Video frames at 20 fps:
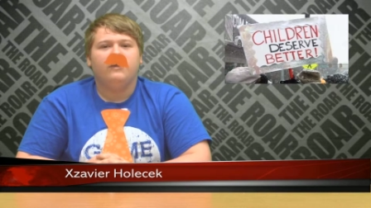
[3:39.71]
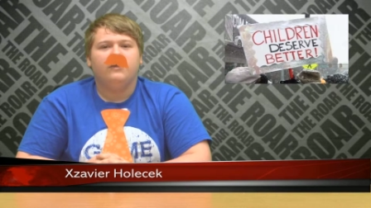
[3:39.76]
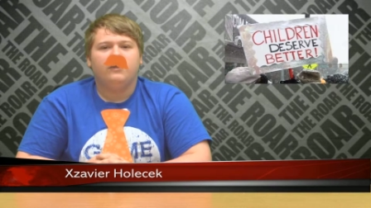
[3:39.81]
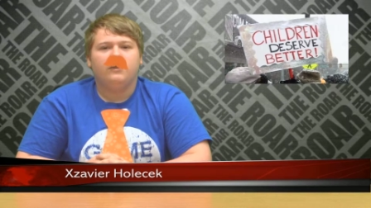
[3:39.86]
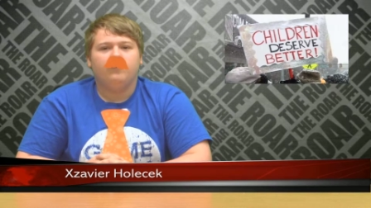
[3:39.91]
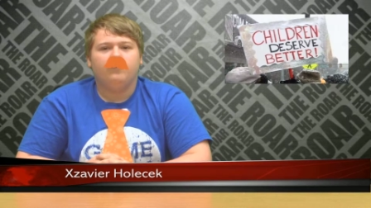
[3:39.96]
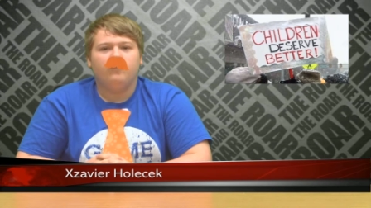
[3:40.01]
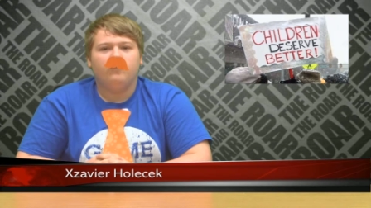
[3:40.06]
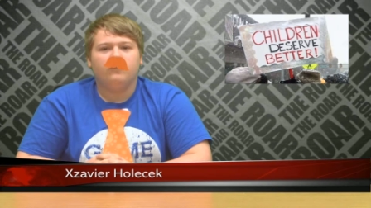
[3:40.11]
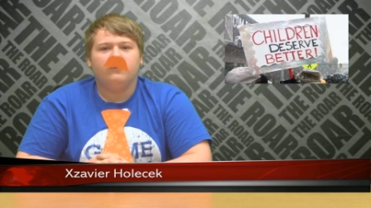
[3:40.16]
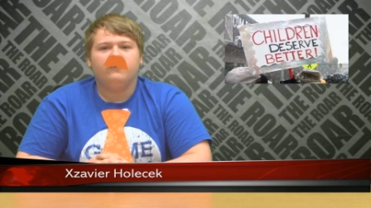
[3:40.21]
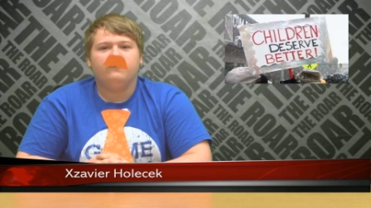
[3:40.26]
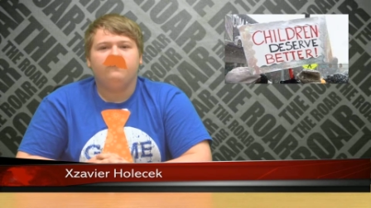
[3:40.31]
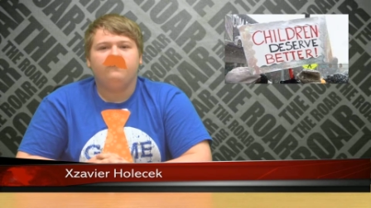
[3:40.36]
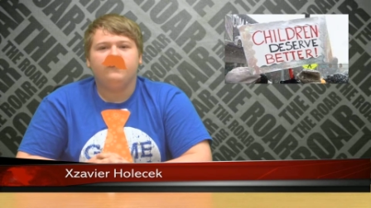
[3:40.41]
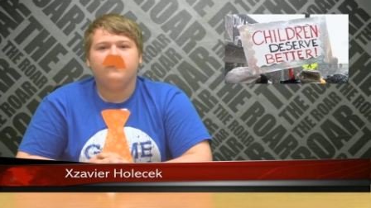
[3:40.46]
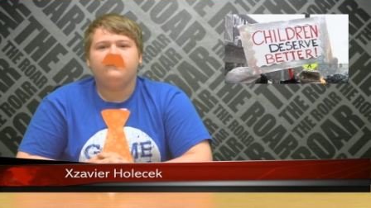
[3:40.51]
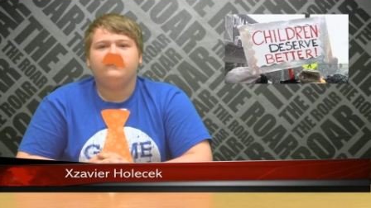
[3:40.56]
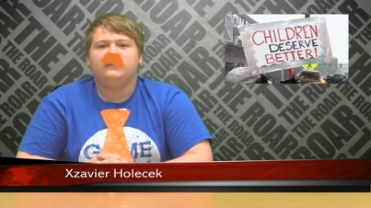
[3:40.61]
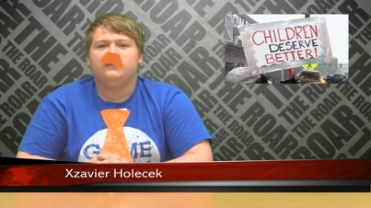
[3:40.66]
and more than
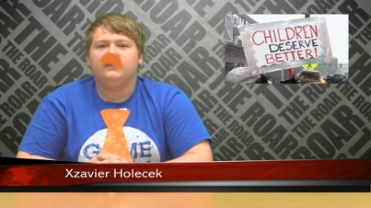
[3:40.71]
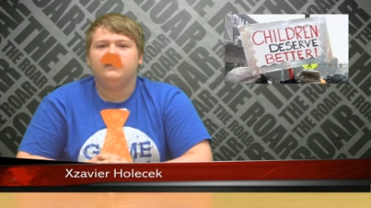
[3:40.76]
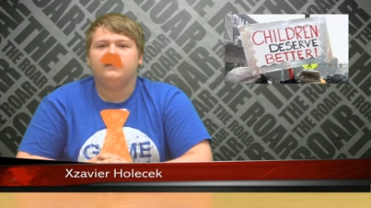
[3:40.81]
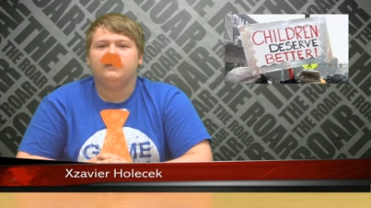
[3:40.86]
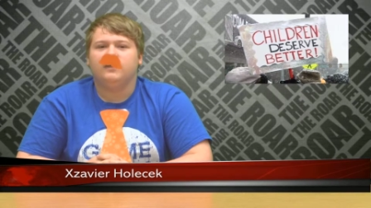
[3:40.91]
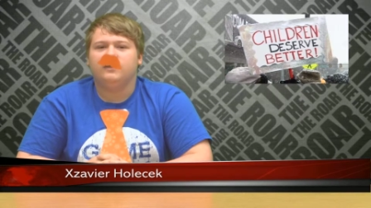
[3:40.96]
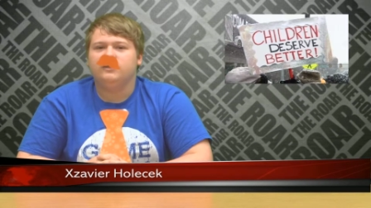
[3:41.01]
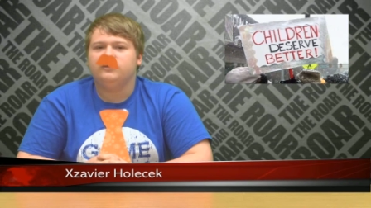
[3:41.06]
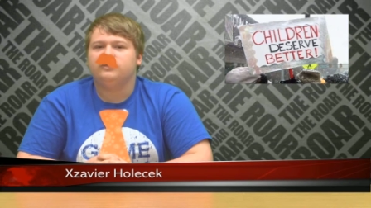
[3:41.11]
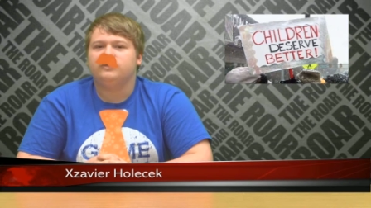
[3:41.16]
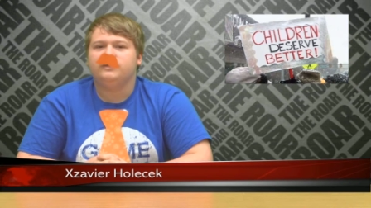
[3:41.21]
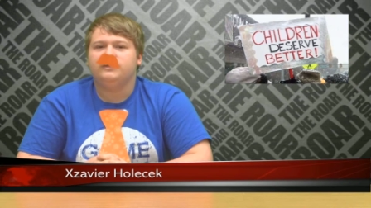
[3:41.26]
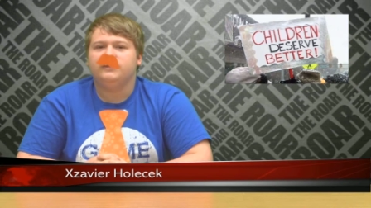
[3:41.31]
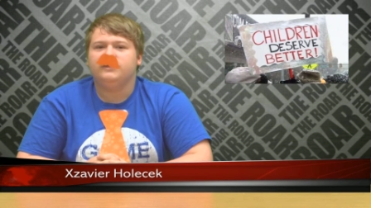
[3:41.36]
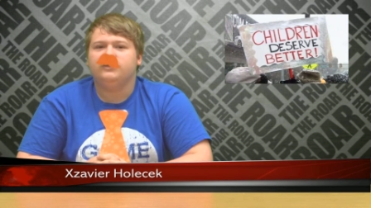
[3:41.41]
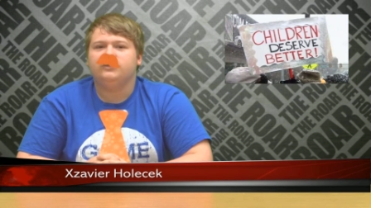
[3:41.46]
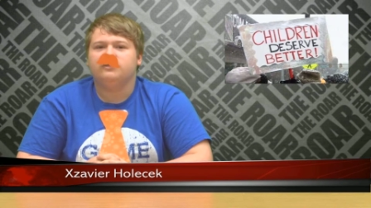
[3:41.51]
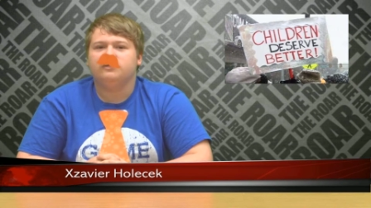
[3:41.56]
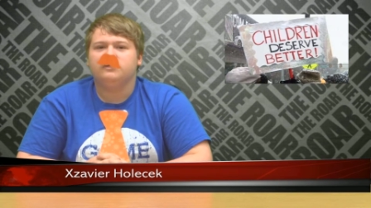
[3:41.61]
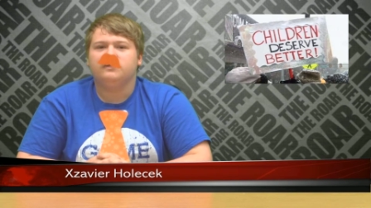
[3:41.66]
1,500
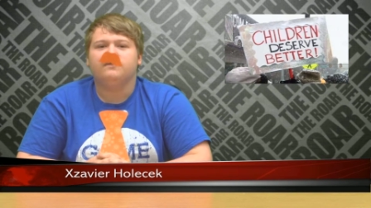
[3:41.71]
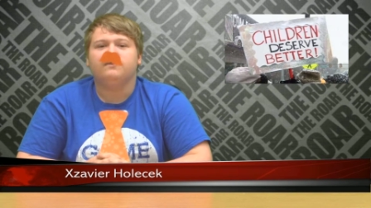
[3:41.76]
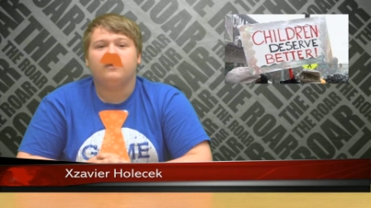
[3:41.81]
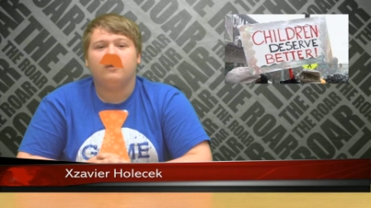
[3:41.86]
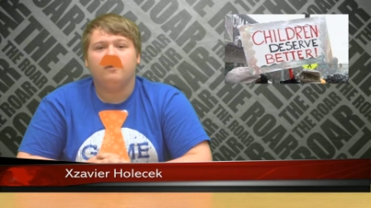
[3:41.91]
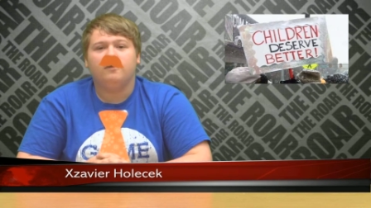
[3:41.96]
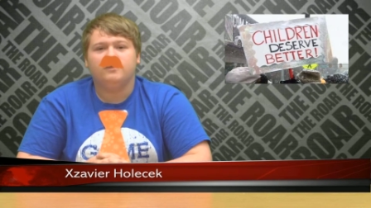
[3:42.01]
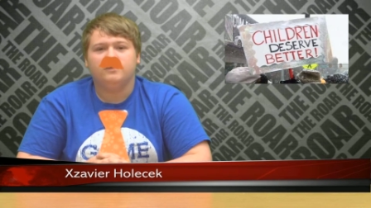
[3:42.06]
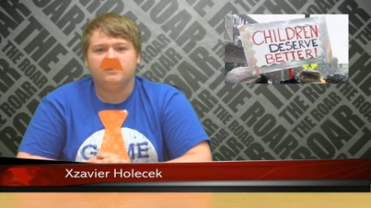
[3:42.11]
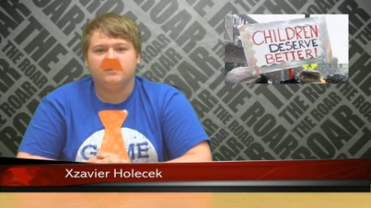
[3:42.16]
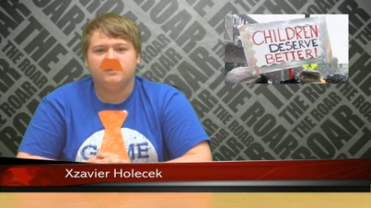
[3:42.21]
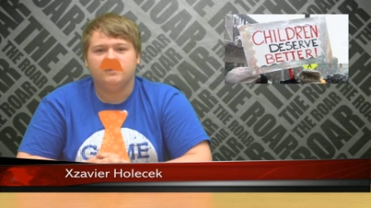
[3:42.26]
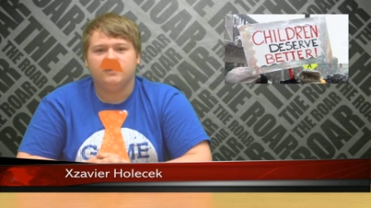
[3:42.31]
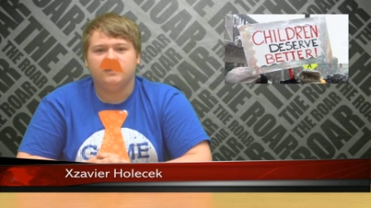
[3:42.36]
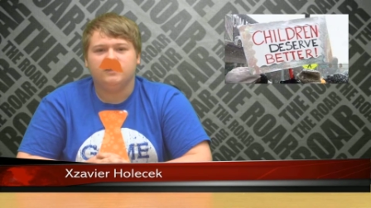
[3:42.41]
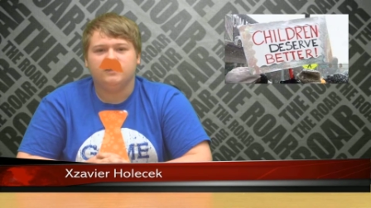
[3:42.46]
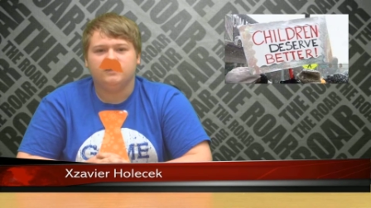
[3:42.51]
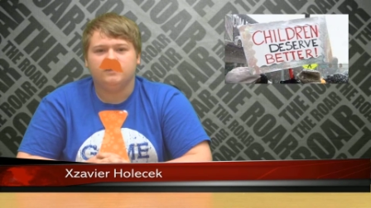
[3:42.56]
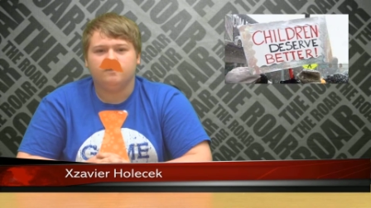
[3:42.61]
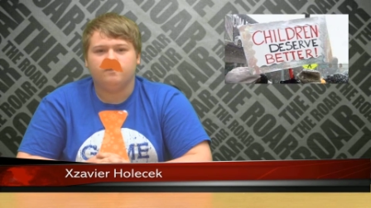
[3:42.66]
teachers have called in
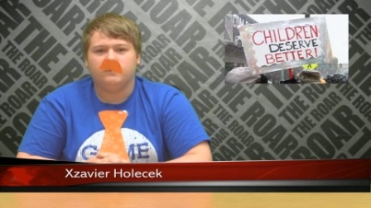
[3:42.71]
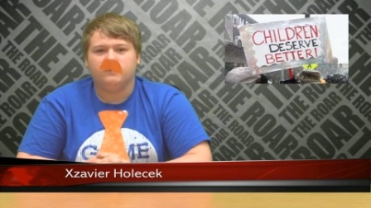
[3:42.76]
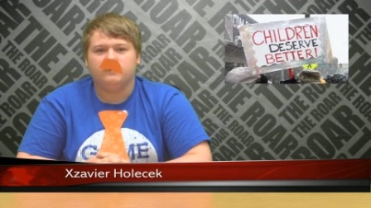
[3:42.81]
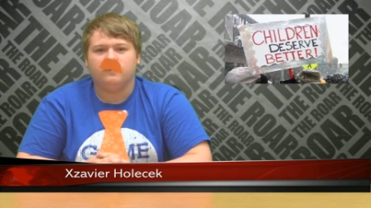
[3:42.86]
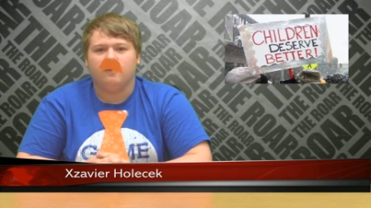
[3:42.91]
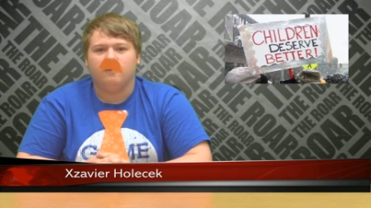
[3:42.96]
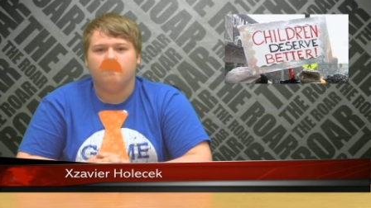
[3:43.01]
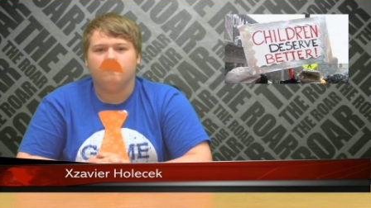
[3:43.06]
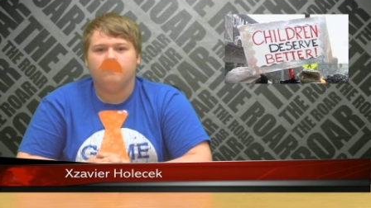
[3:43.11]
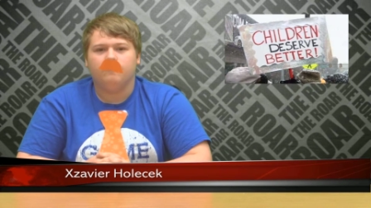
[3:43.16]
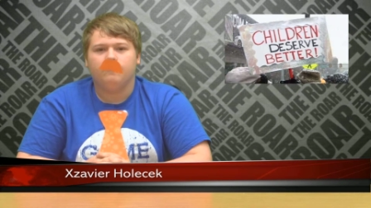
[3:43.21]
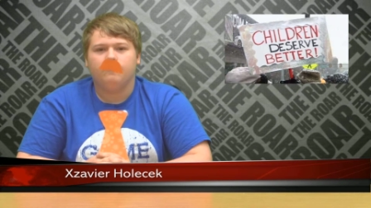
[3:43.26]
sick as a result.